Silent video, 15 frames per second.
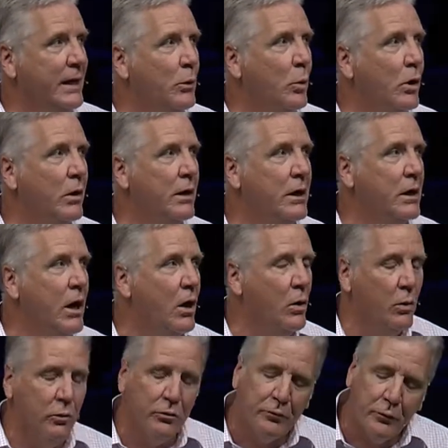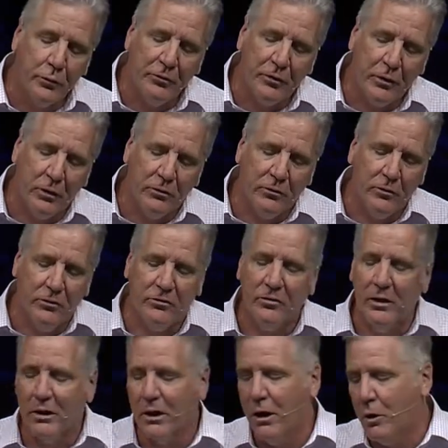Anywhere he goes, first he goes to the
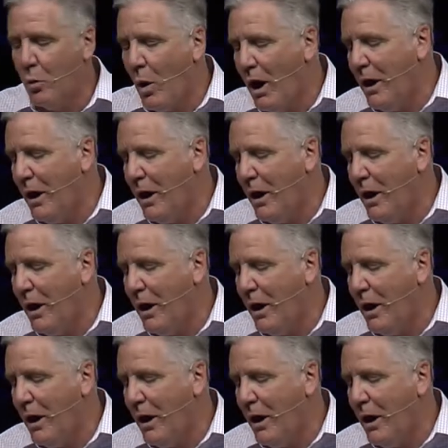synagogue.